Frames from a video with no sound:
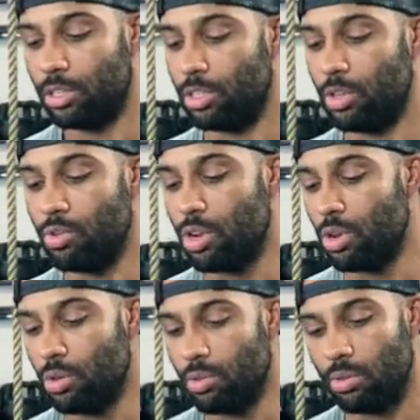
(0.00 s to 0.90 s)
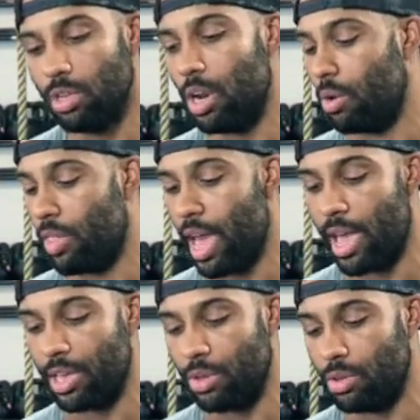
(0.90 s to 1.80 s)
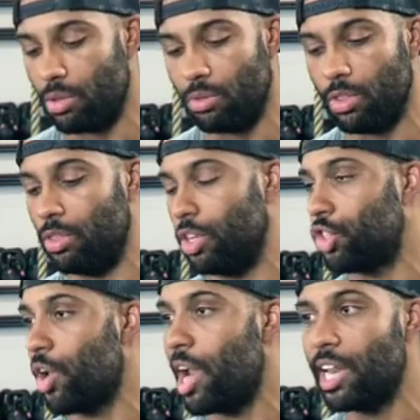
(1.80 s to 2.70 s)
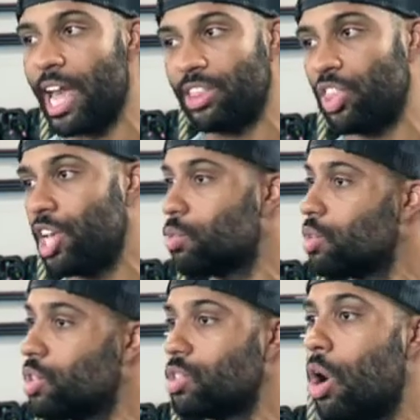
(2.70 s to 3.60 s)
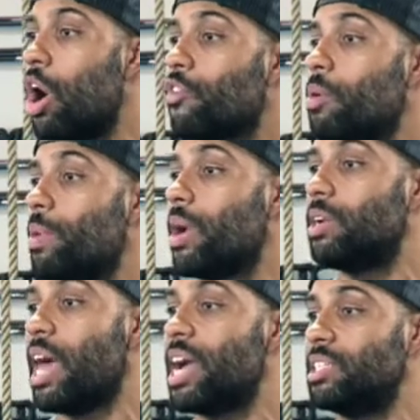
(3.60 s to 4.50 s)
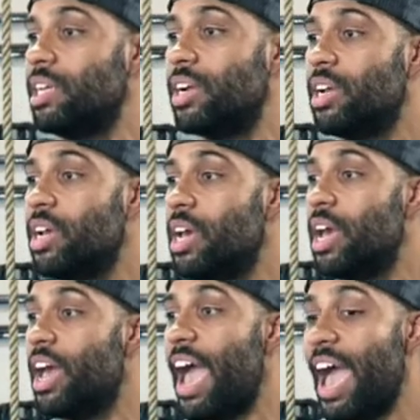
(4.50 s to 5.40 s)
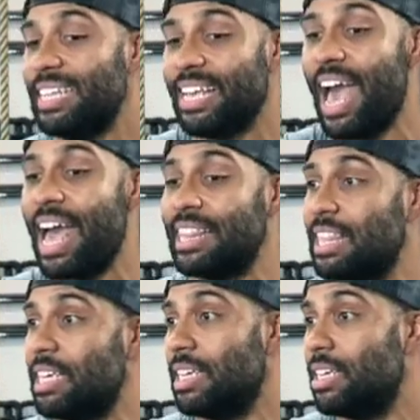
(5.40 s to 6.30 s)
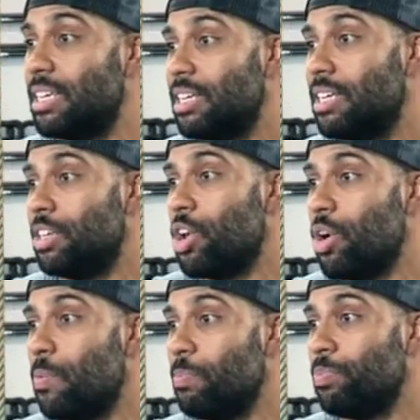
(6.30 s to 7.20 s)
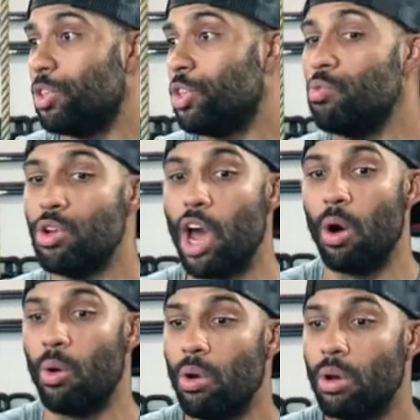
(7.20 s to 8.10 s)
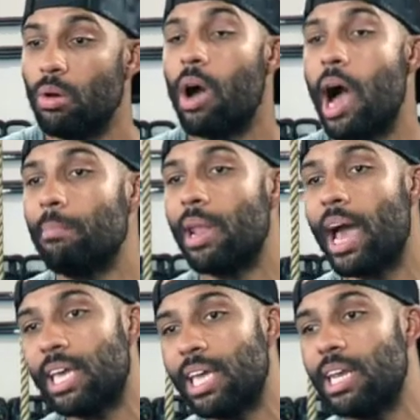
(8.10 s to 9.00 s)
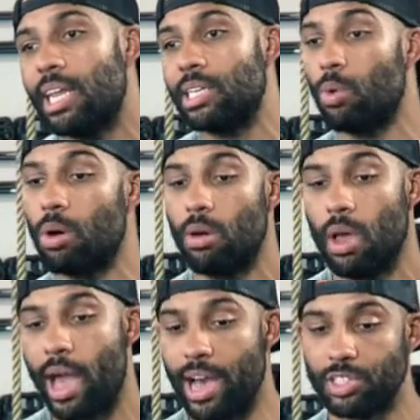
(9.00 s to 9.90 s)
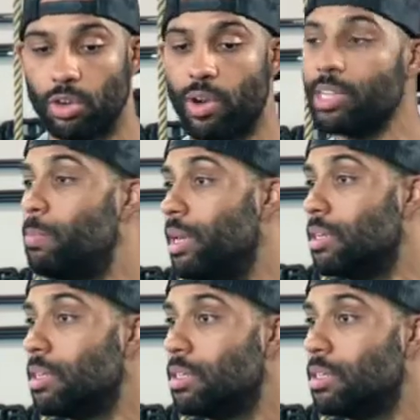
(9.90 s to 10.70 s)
You knew, that the training, that things were just off compared to last year. As an athlete, well, I'm not getting this. Well, how's your rest been?